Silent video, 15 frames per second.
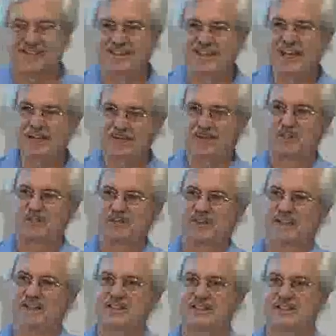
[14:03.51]
the after
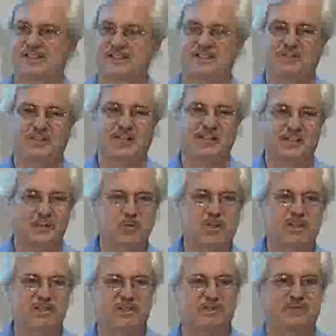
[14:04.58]
effects. You've got the
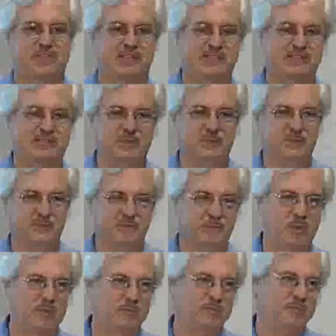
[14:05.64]
wash effects from
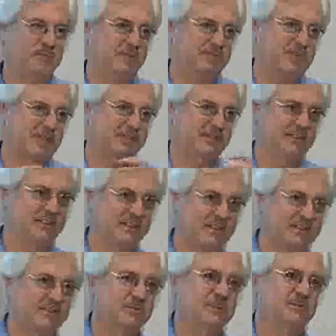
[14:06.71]
one affecting the
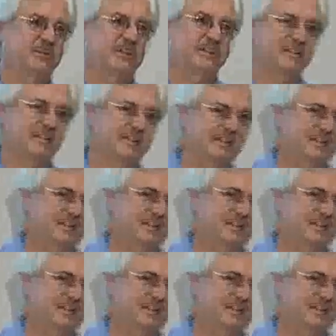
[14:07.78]
next one, affecting the